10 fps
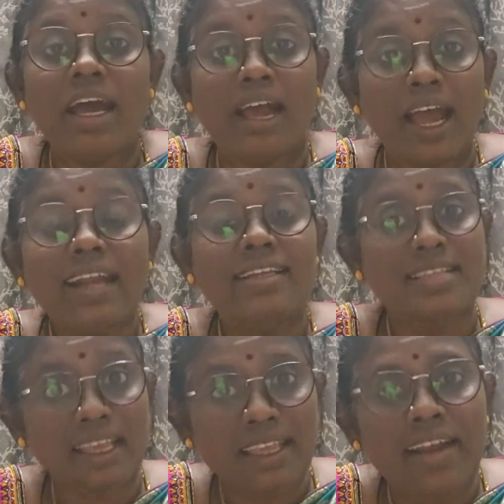and a
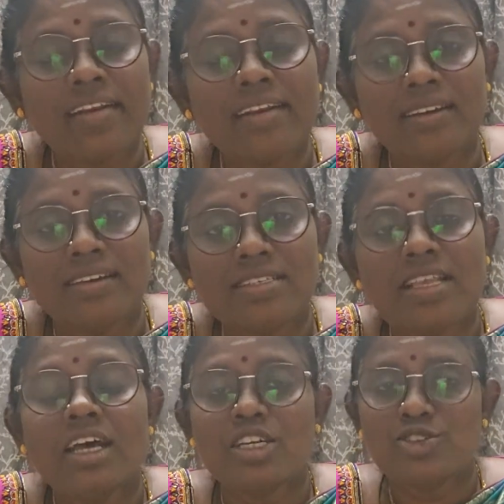psychiatric nurse
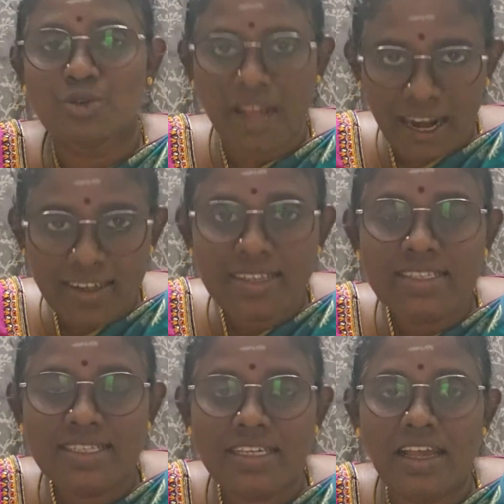should
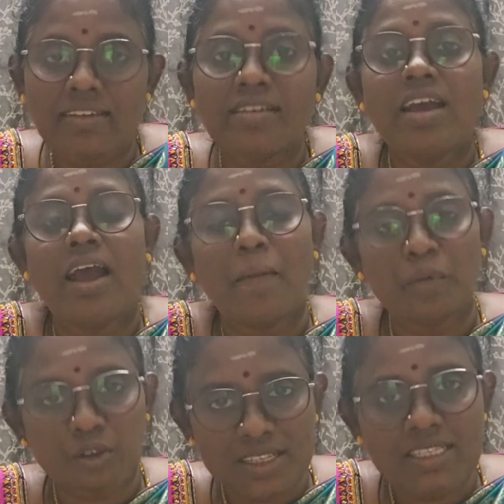understand
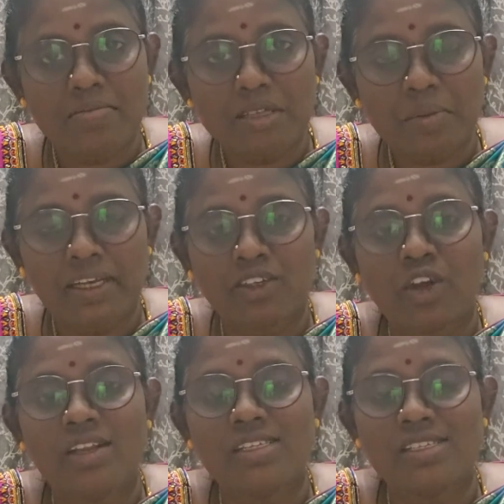about the
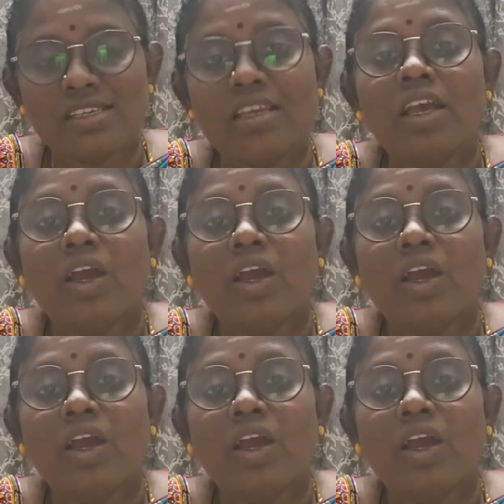symptomatology,